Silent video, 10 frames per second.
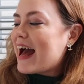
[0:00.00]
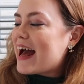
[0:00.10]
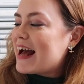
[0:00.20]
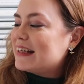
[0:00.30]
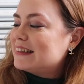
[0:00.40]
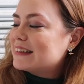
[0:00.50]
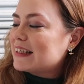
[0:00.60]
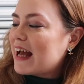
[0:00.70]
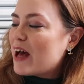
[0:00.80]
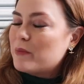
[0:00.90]
And
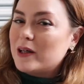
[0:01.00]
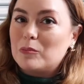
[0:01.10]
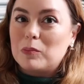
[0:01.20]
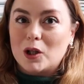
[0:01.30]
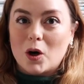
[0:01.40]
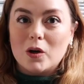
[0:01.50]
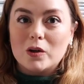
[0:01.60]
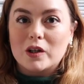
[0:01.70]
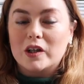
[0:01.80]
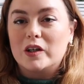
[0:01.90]
Emma
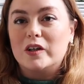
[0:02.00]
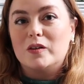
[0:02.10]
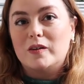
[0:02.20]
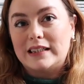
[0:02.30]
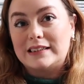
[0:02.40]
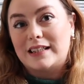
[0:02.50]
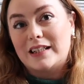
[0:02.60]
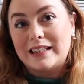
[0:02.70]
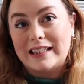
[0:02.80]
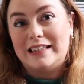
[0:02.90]
Block, who is
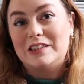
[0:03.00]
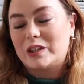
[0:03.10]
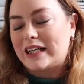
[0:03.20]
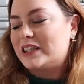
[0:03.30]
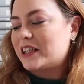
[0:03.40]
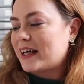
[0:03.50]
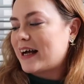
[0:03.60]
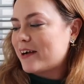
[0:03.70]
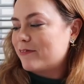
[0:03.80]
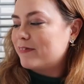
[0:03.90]
another
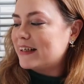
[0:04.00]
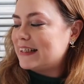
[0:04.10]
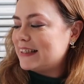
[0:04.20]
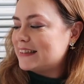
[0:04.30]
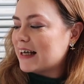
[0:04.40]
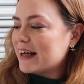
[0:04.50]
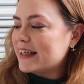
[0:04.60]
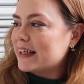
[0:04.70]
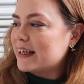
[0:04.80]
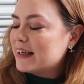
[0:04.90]
illustrator I really
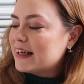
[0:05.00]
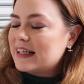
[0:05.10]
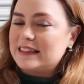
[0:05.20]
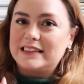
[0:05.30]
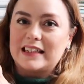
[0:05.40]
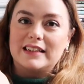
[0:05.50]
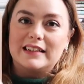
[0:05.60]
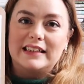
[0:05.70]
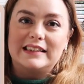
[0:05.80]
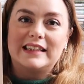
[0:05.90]
like, has
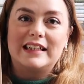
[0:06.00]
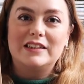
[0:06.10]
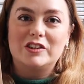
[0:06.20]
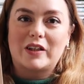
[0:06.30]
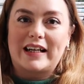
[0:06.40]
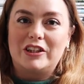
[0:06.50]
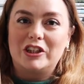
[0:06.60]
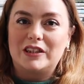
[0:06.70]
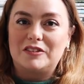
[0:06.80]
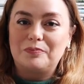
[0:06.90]
done this
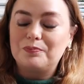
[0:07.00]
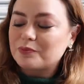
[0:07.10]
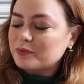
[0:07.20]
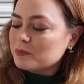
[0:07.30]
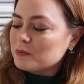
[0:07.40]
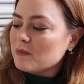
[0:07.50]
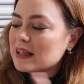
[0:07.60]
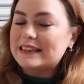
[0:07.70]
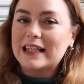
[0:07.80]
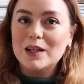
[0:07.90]
illustration
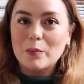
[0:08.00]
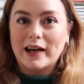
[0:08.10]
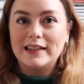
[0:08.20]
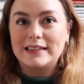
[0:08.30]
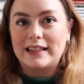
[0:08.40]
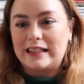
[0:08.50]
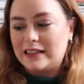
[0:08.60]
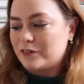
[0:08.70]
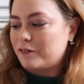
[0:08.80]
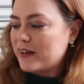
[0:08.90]

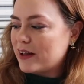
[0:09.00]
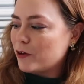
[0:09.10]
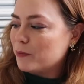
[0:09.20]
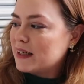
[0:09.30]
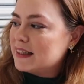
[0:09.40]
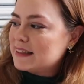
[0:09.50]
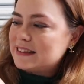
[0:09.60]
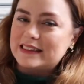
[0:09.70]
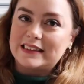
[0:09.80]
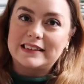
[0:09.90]
celebrating the film.
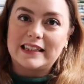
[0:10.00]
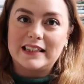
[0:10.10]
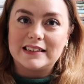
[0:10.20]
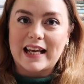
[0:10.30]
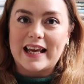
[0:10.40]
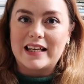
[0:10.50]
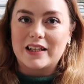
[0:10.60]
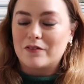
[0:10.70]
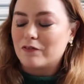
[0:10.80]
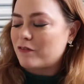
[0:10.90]
This is a scene
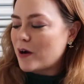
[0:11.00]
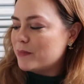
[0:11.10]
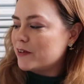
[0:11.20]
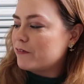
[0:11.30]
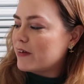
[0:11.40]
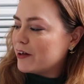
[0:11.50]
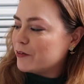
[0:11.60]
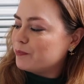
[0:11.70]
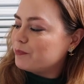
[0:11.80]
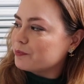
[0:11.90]
taken from the
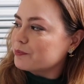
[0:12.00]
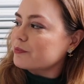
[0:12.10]
film